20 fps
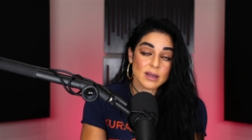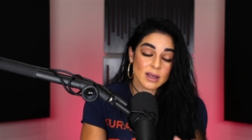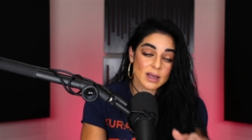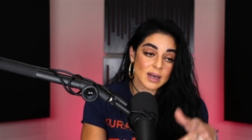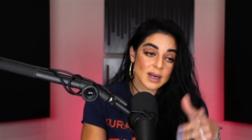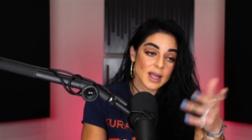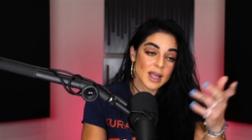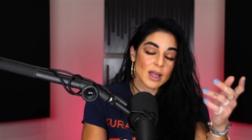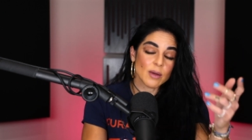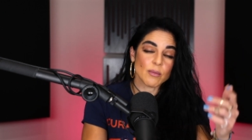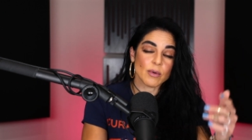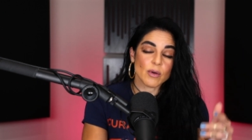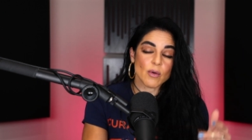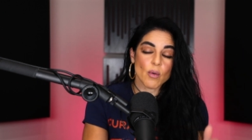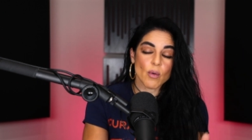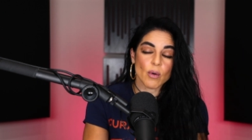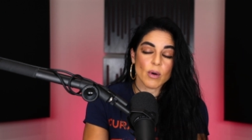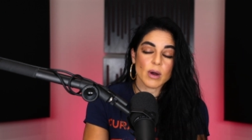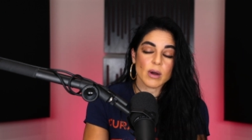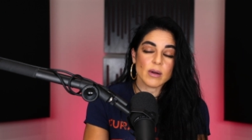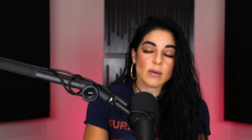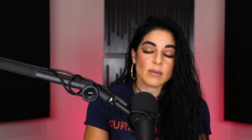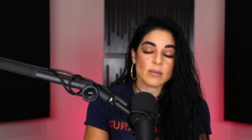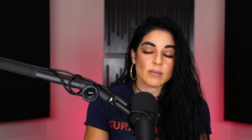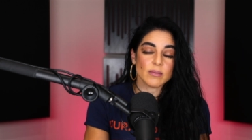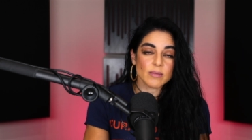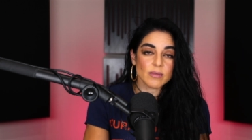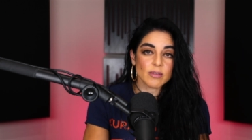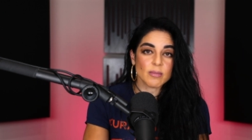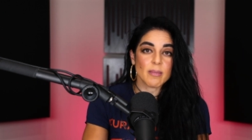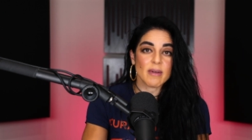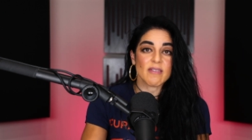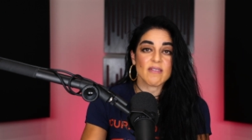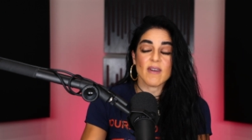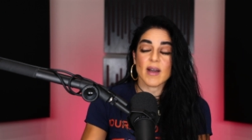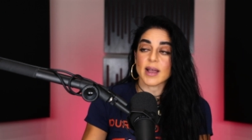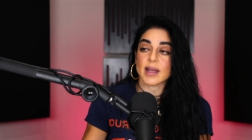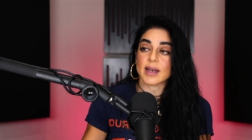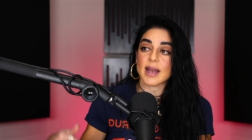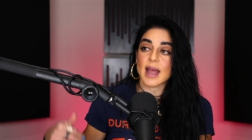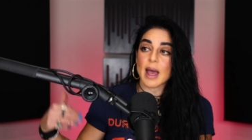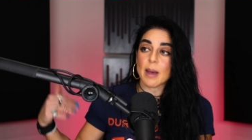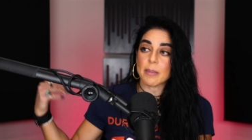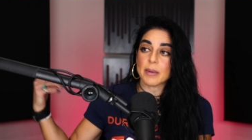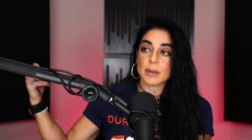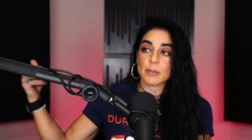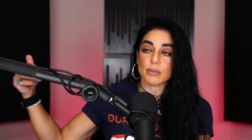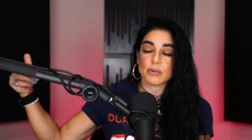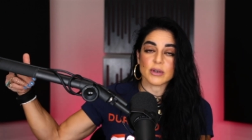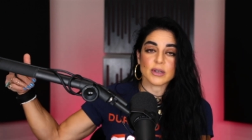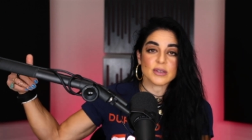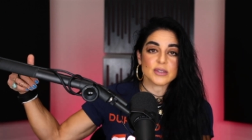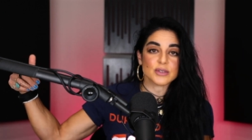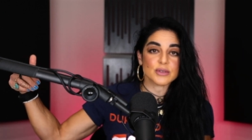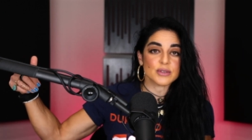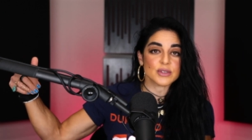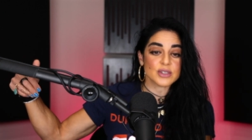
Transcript: gonna hit record, my fucking epic producer,